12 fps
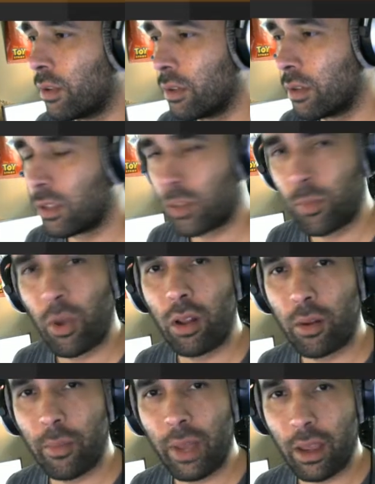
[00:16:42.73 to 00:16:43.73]
a
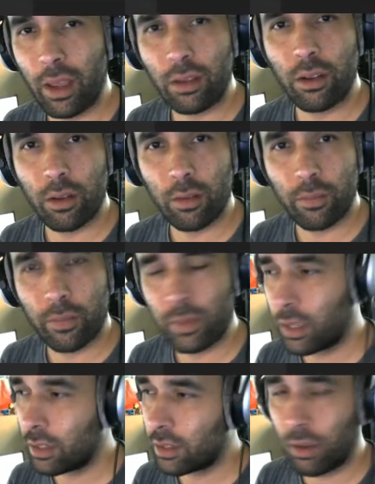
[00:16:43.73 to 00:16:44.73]
smaller bet. You know,
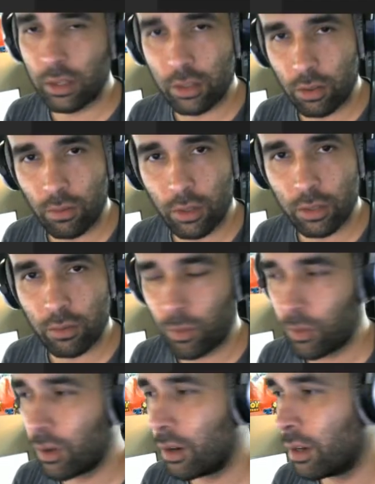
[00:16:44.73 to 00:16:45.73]
it still has good risk
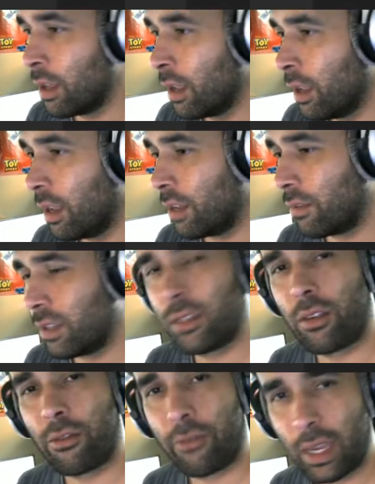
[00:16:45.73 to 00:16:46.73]
reward. If these
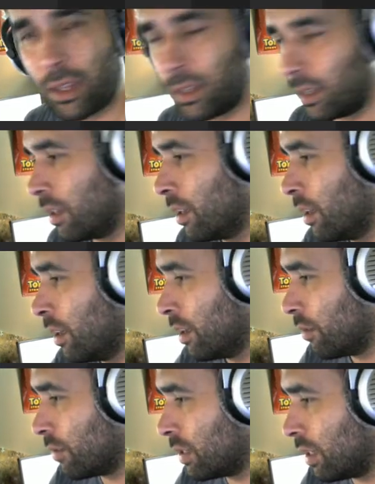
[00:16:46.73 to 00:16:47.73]
are failing,
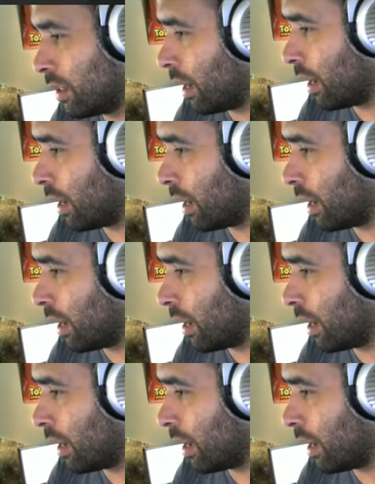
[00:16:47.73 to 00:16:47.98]
we see that